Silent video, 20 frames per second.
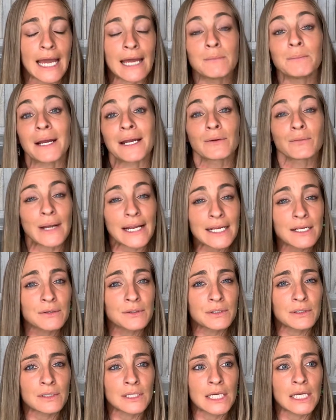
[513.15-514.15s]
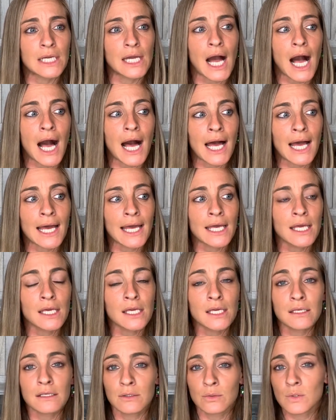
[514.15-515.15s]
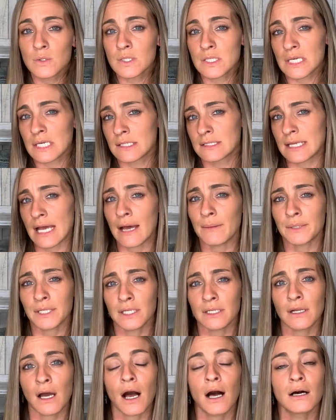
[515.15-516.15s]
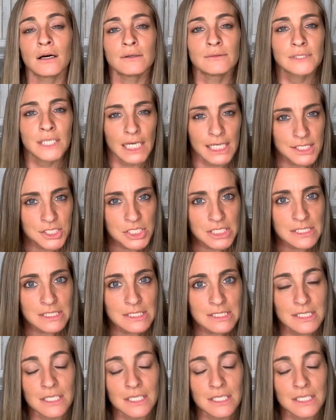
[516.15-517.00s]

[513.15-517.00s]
And by regularly, I use the Examen of Conscience.